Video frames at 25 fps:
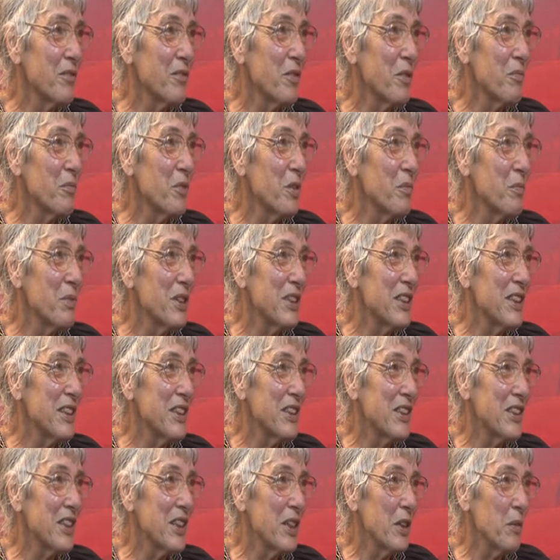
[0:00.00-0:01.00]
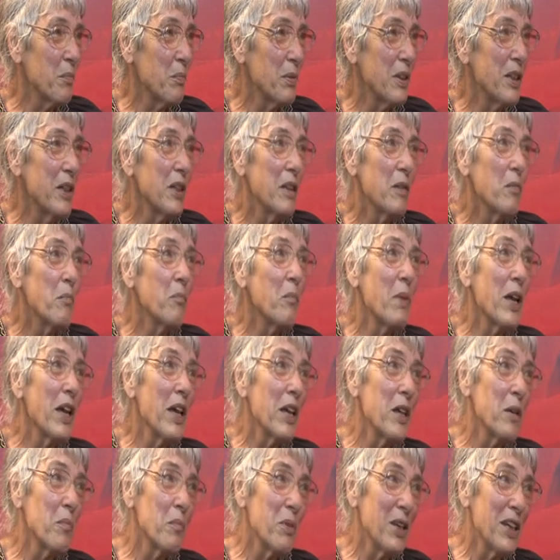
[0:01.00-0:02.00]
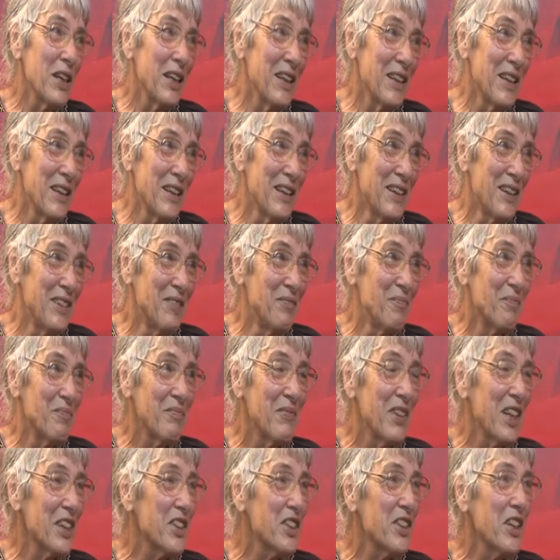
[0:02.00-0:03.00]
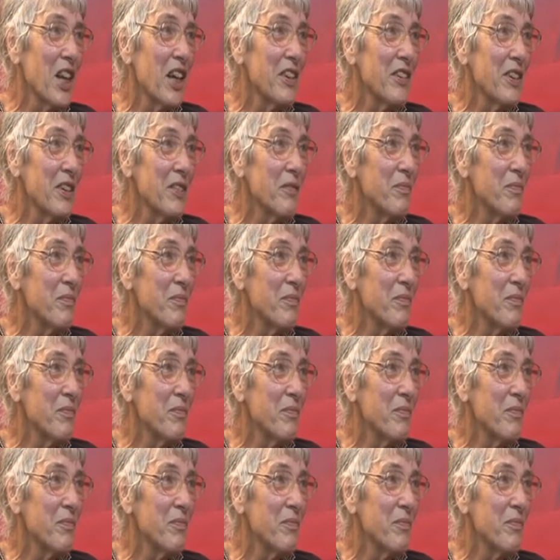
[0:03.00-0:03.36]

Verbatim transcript: from the British CP. Maybe. There's the Communist